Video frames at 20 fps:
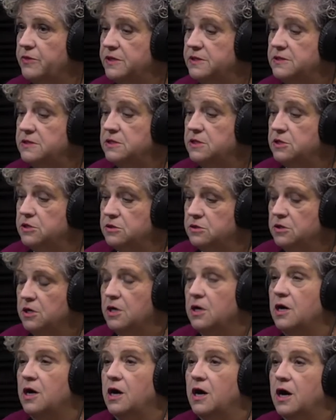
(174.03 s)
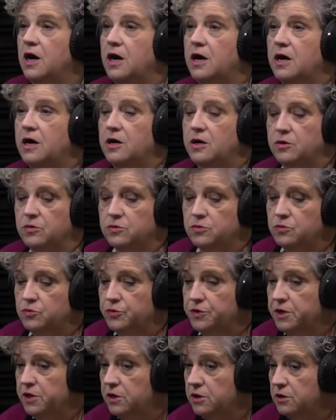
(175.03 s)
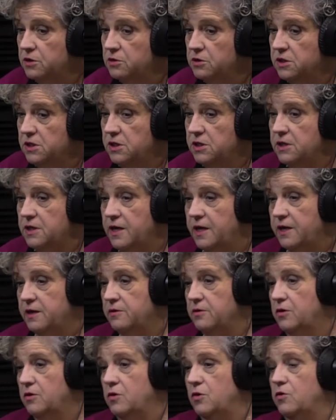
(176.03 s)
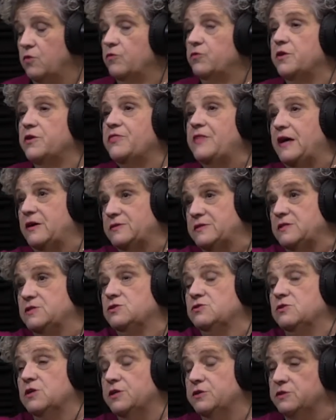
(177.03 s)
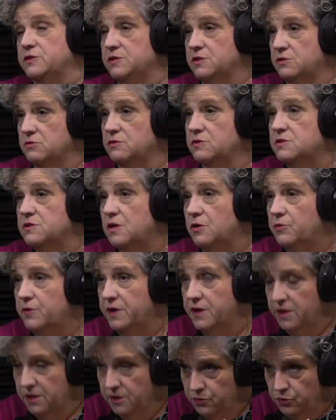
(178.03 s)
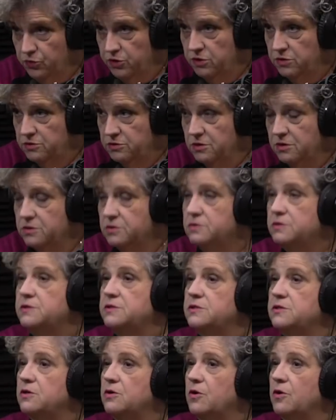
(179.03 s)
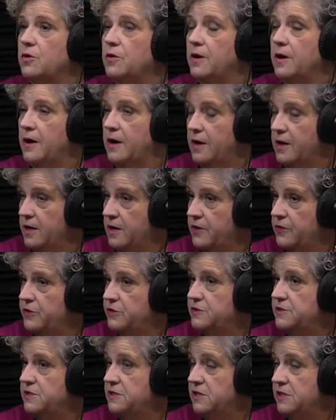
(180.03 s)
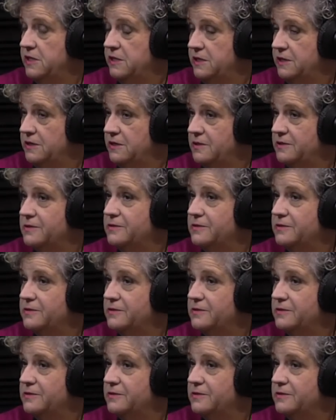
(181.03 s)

This year, uh, we are looking at over 1,200 students already enrolled. Wow. So there's a need.